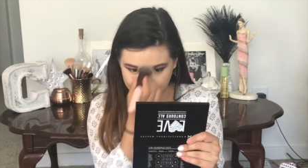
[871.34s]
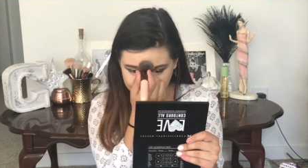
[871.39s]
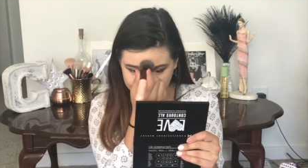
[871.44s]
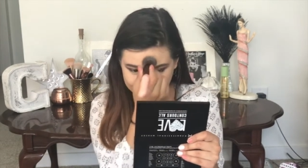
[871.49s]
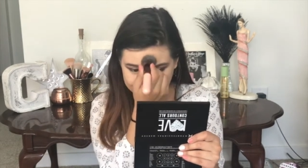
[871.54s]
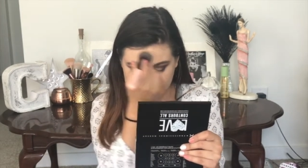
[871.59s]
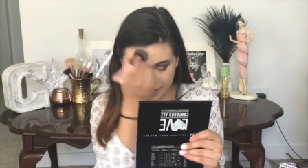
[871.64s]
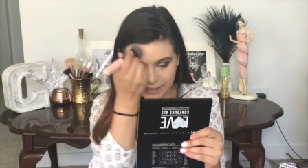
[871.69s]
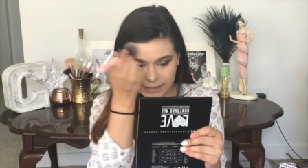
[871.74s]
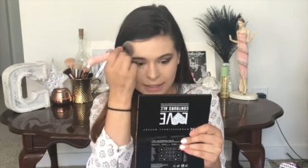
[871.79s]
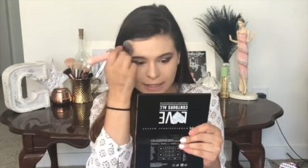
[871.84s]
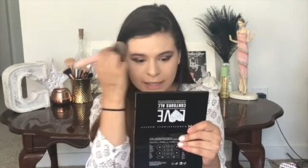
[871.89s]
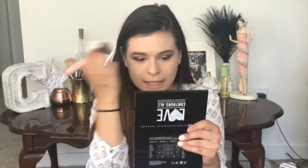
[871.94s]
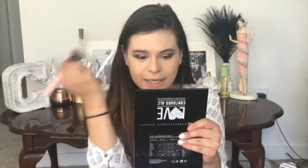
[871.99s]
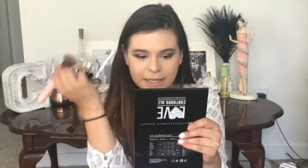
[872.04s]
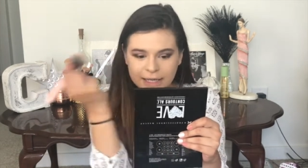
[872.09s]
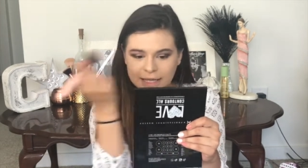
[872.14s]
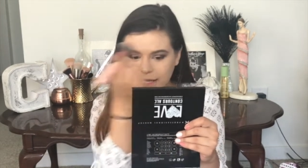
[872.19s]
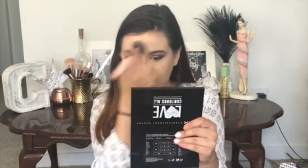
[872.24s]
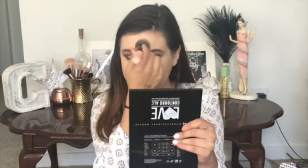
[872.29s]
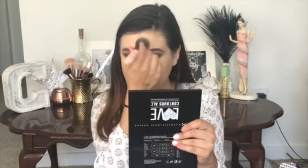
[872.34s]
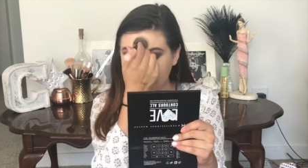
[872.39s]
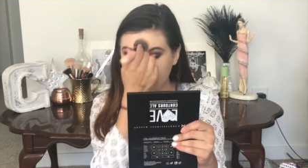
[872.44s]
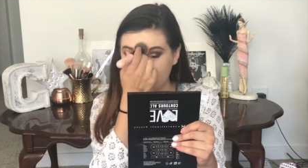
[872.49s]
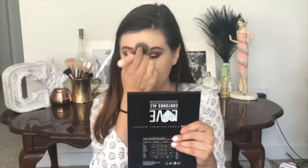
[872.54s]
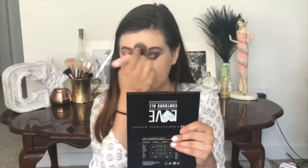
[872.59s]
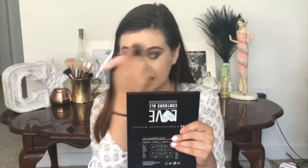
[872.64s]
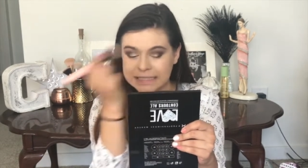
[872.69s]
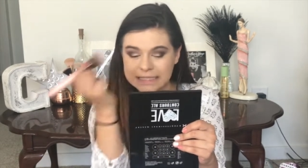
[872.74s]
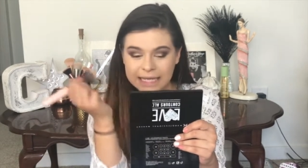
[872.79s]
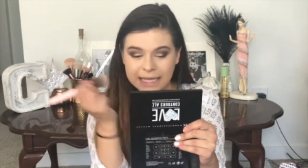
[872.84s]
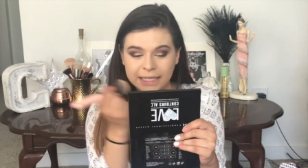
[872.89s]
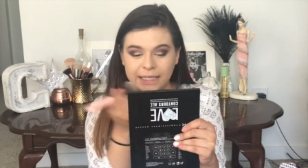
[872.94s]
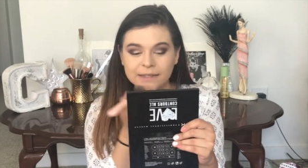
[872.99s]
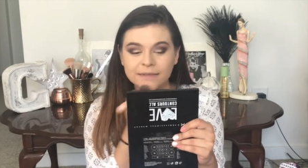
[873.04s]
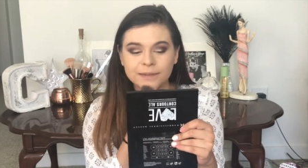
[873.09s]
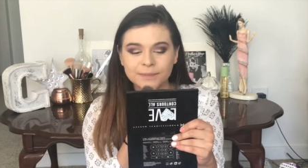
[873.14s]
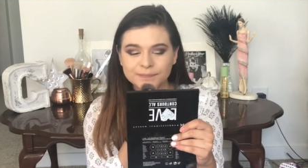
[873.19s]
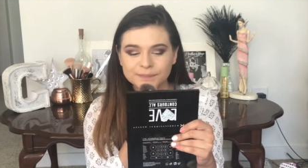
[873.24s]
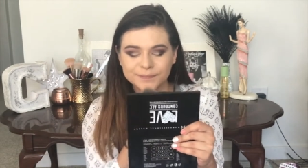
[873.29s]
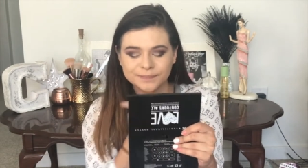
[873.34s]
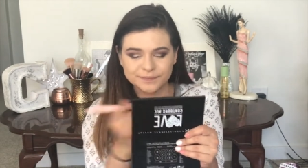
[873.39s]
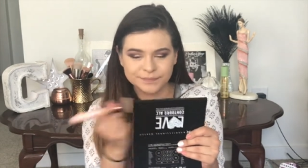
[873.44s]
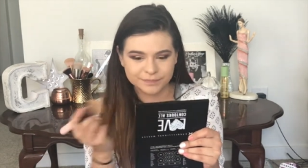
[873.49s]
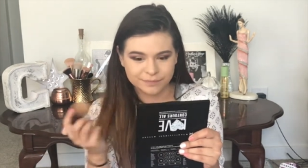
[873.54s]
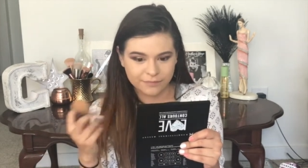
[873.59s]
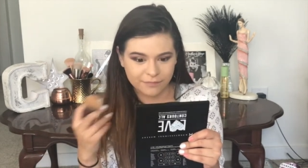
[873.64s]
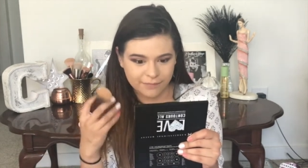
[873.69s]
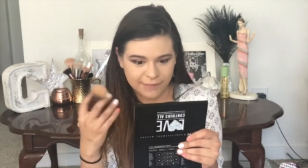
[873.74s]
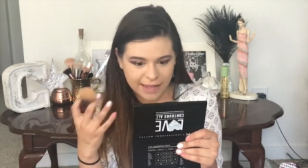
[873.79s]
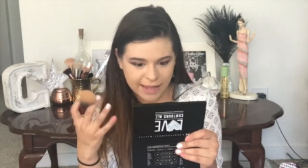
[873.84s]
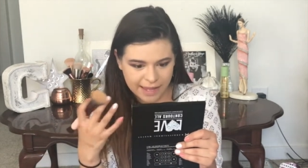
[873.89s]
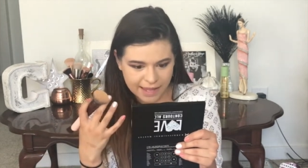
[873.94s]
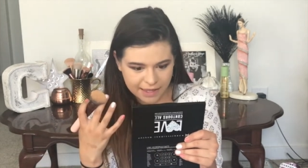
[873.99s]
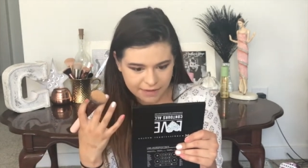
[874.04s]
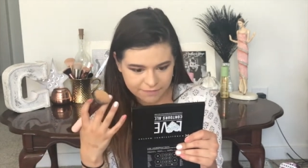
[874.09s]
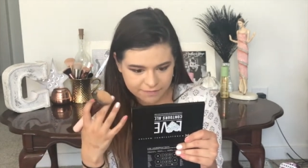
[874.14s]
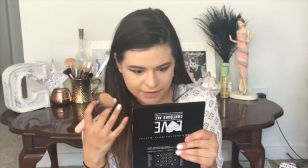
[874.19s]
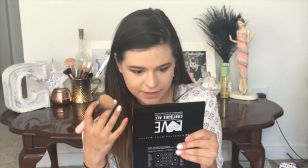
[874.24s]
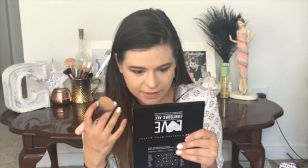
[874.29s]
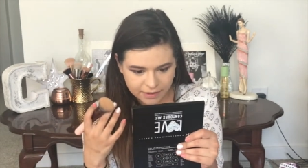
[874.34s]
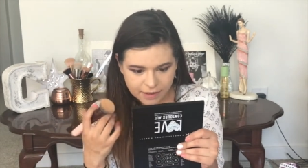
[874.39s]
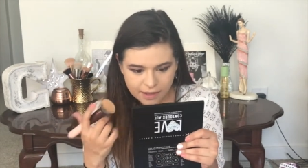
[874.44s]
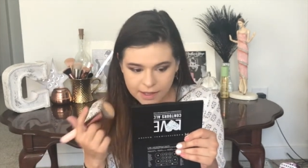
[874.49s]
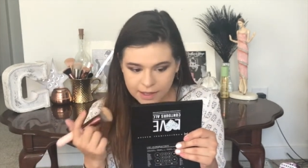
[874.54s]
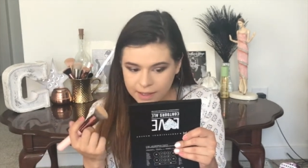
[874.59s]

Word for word: but it feels like heavy